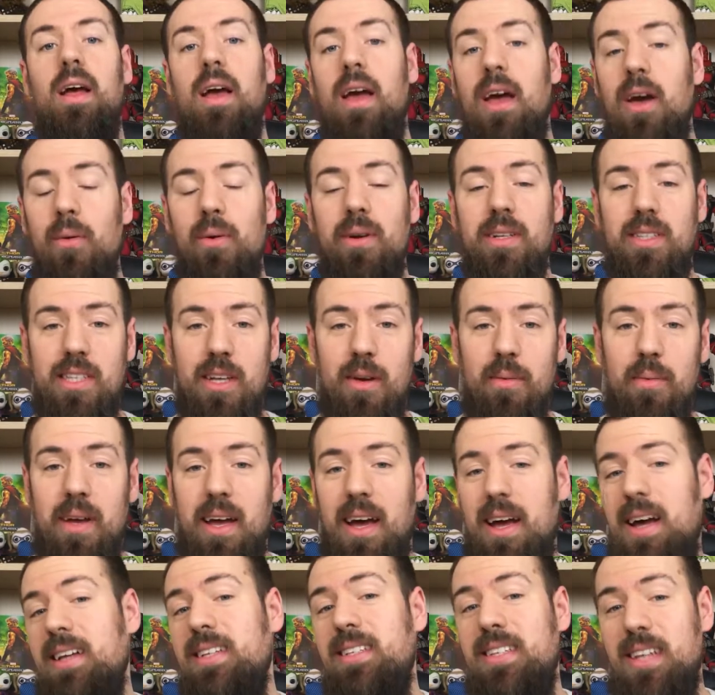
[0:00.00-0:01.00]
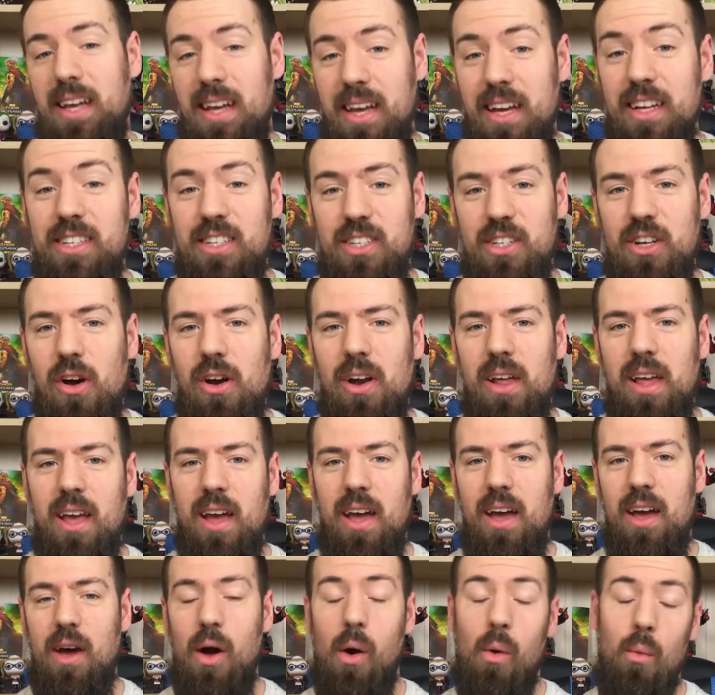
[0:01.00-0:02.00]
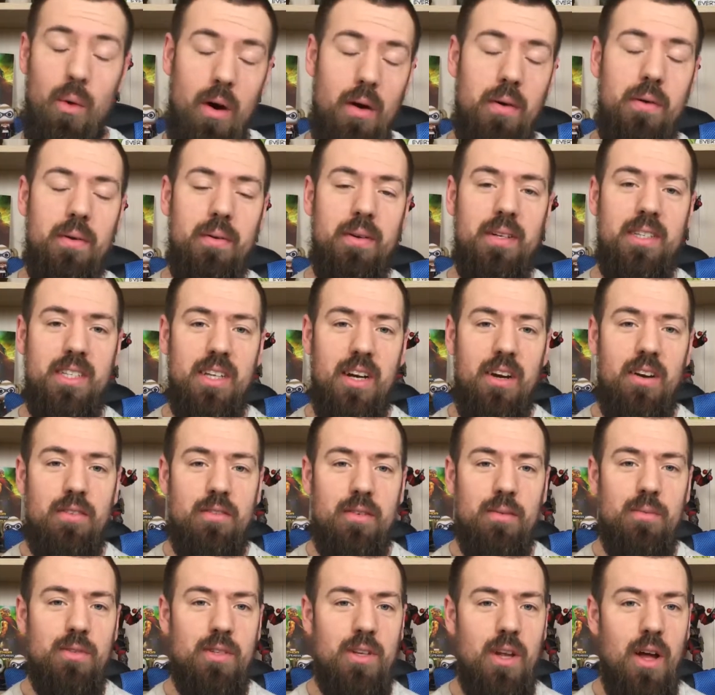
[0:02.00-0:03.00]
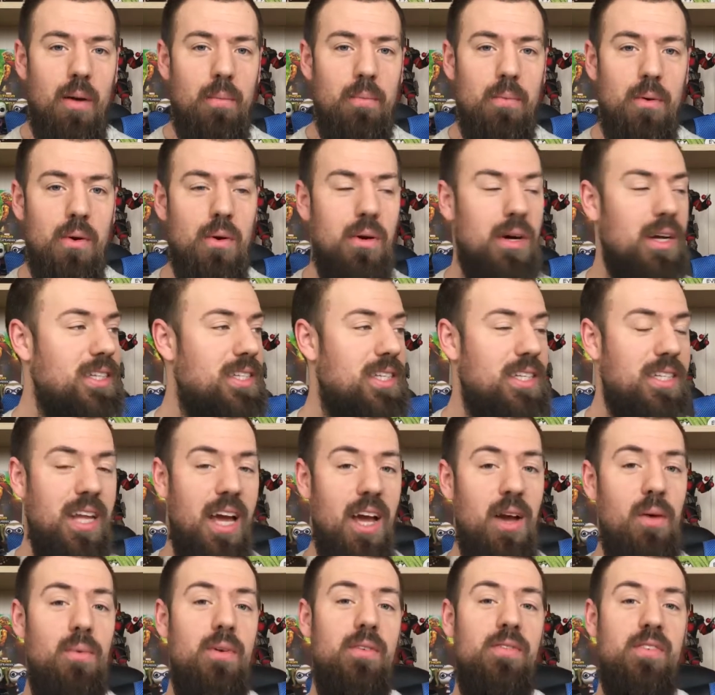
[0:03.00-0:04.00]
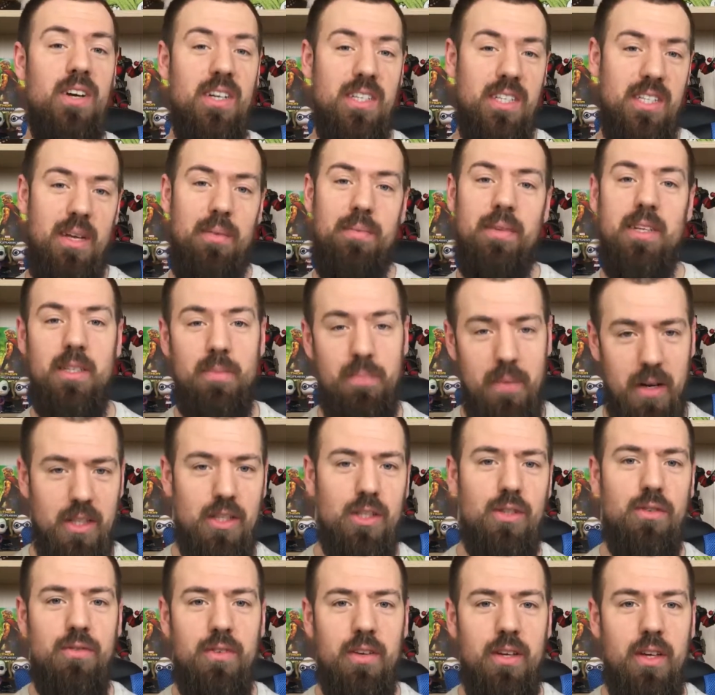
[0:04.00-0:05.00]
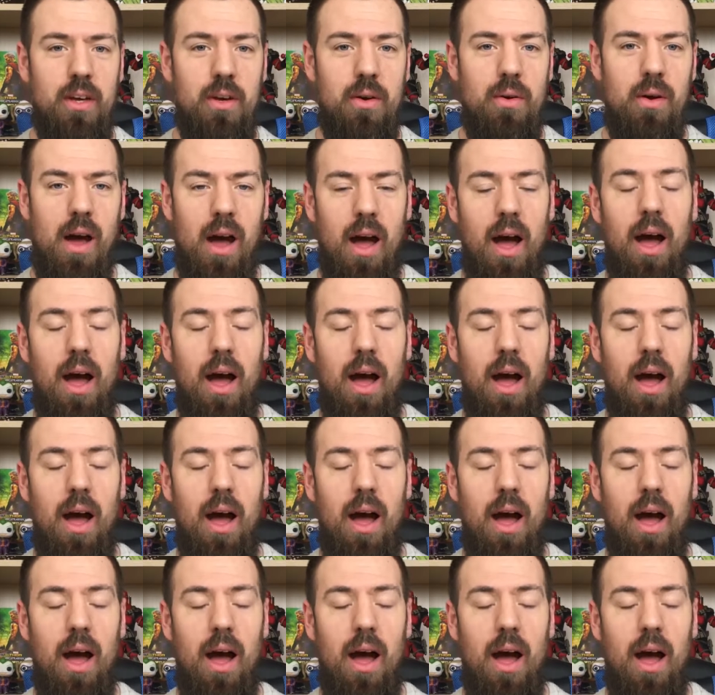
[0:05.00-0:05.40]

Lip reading: Hey, what's up guys? It's Johnny here. Welcome to Seraphim's Nerdport, and today we've got something special for you.